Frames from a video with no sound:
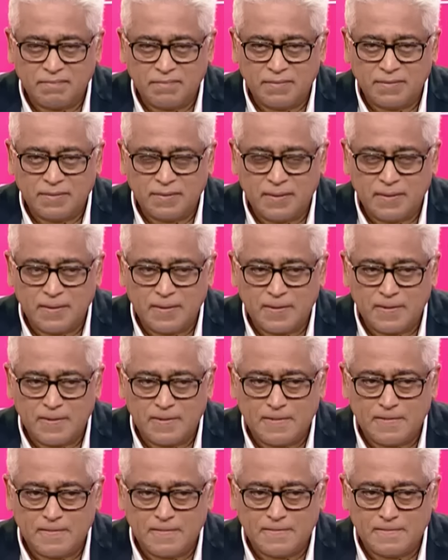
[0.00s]

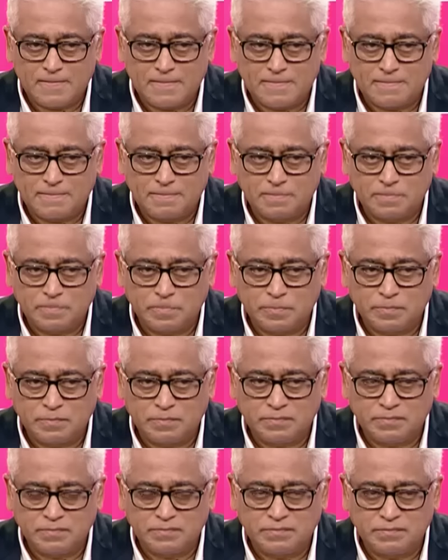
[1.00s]

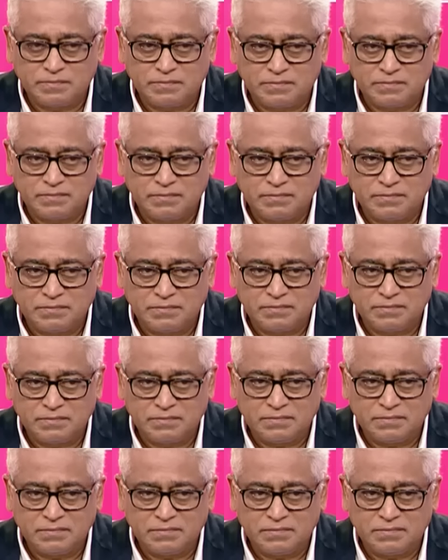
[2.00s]

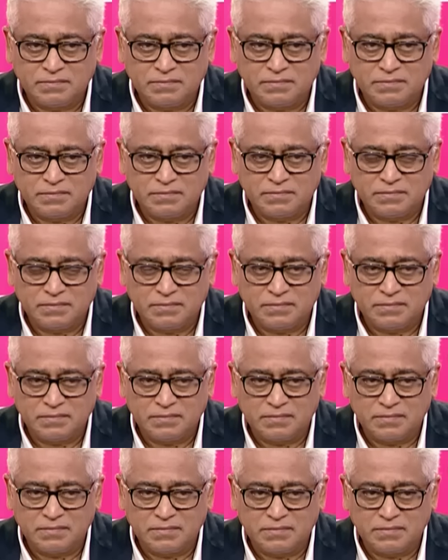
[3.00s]
This person isn't speaking.